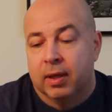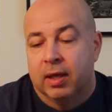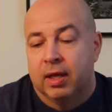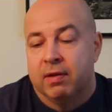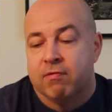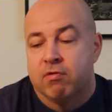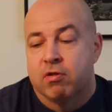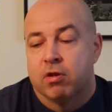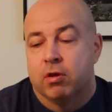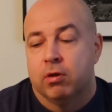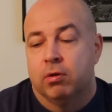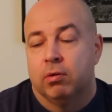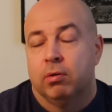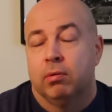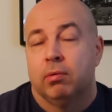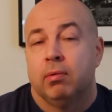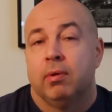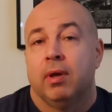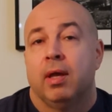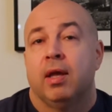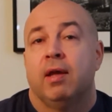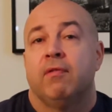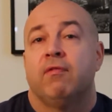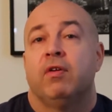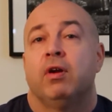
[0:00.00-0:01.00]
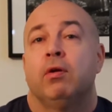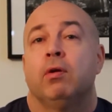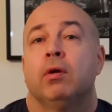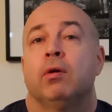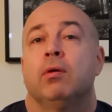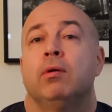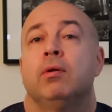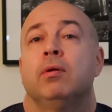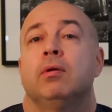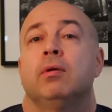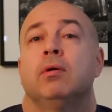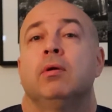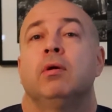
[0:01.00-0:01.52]
gives you a very
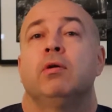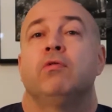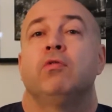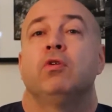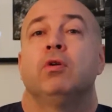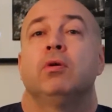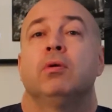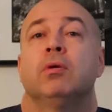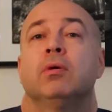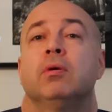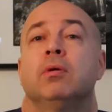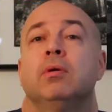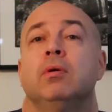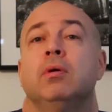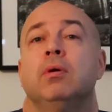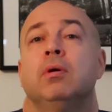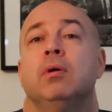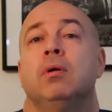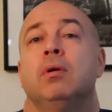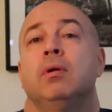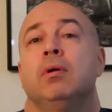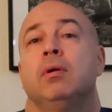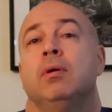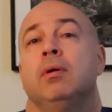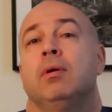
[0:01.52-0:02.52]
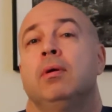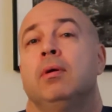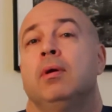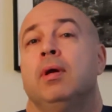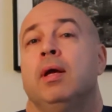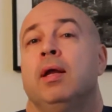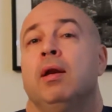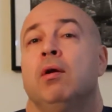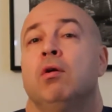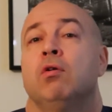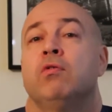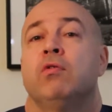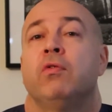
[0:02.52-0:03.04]
good
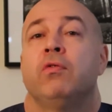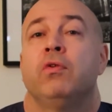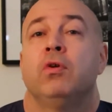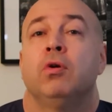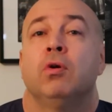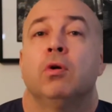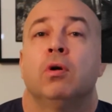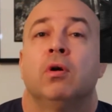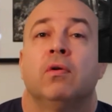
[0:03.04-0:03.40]
overview